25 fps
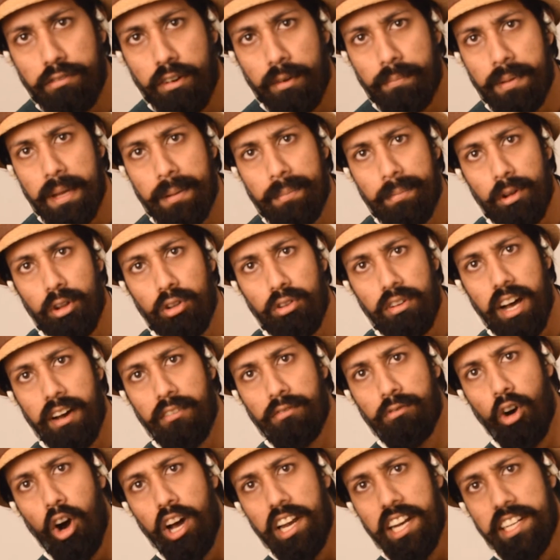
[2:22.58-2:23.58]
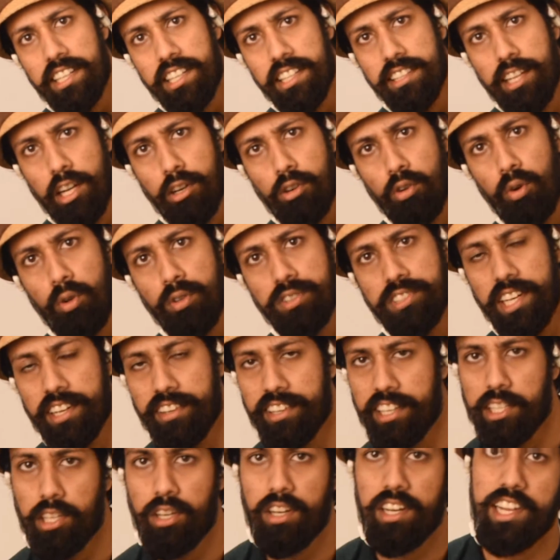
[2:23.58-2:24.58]
for people who have violated the rules
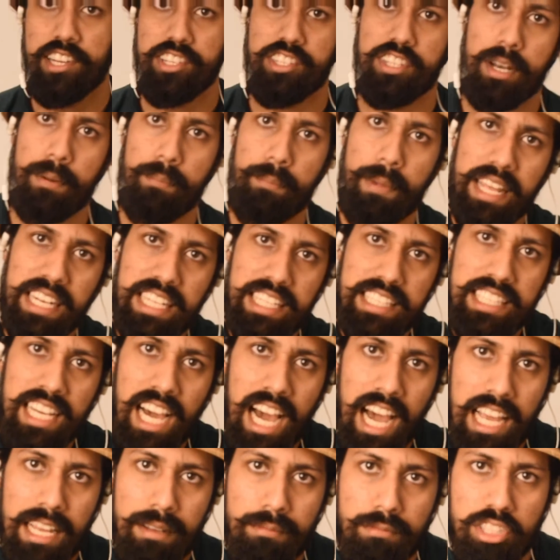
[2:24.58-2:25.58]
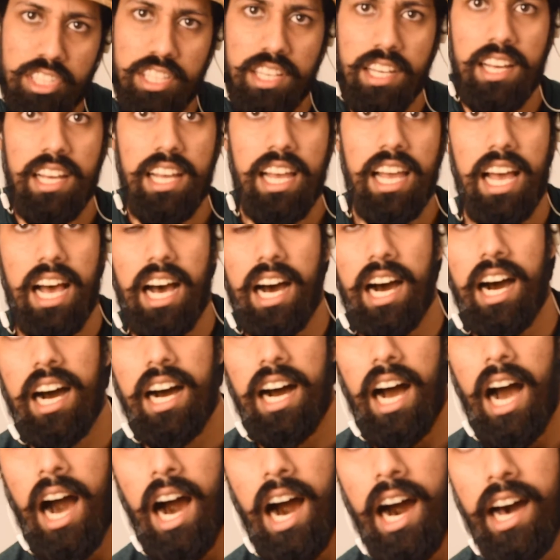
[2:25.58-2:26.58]
and regulations many times,
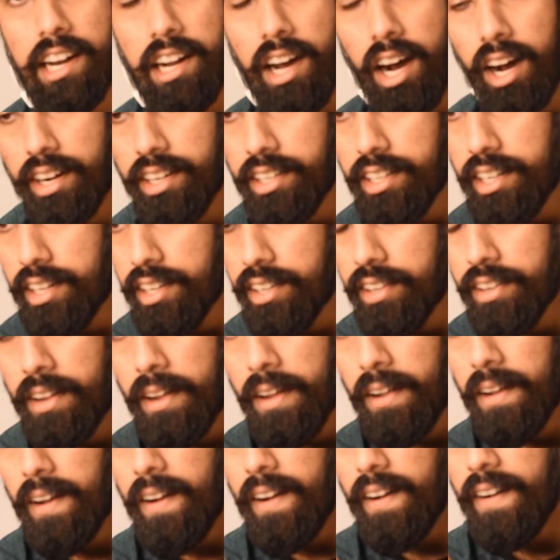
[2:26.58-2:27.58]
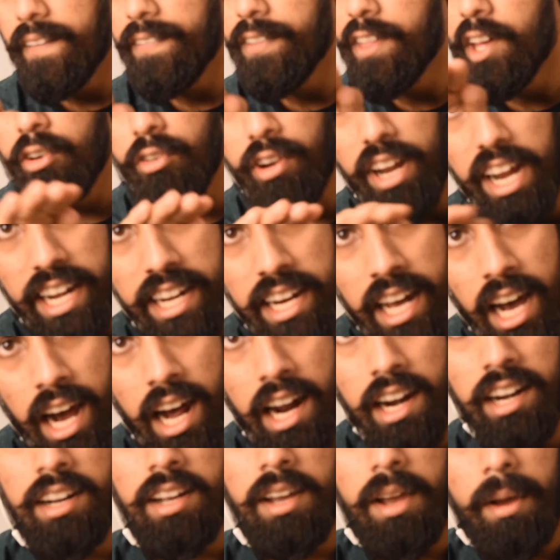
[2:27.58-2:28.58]
are under the
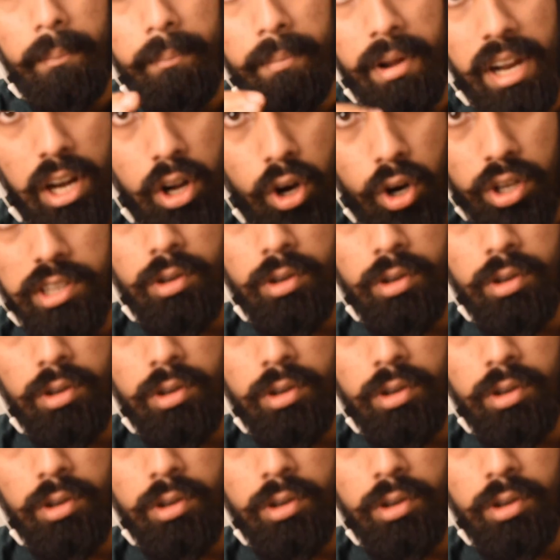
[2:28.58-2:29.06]
radar, below